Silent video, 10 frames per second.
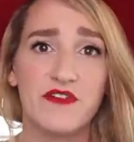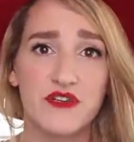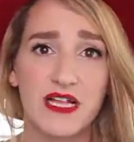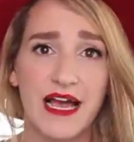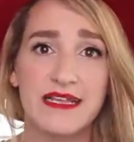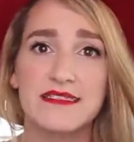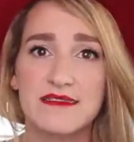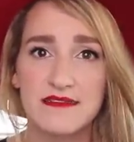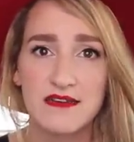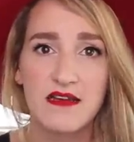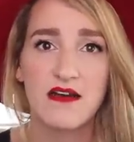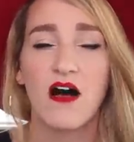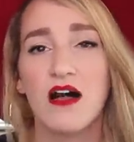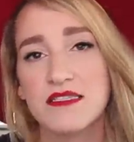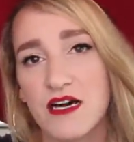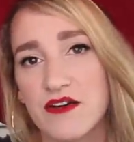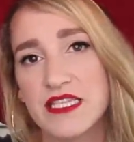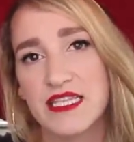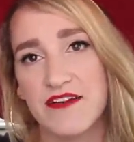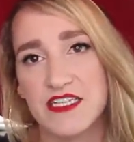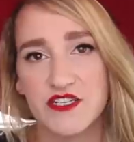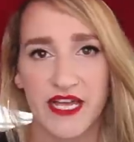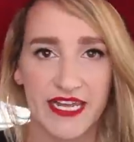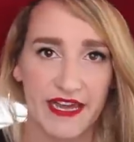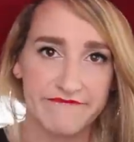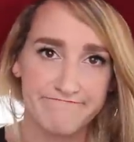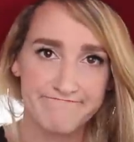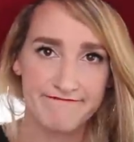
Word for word: Future clients, also love to do that again.